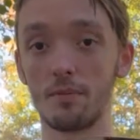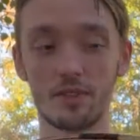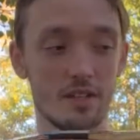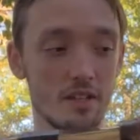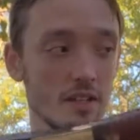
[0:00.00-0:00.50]

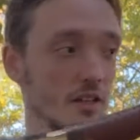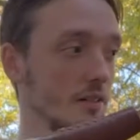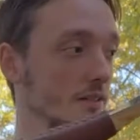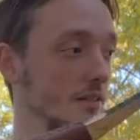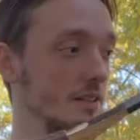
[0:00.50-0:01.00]
the
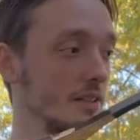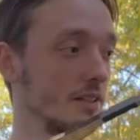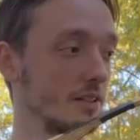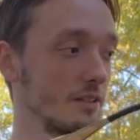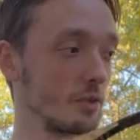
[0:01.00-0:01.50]

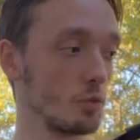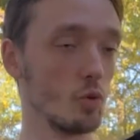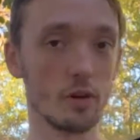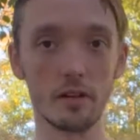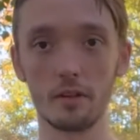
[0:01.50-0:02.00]

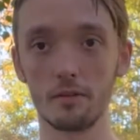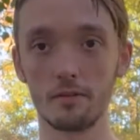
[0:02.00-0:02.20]
wood.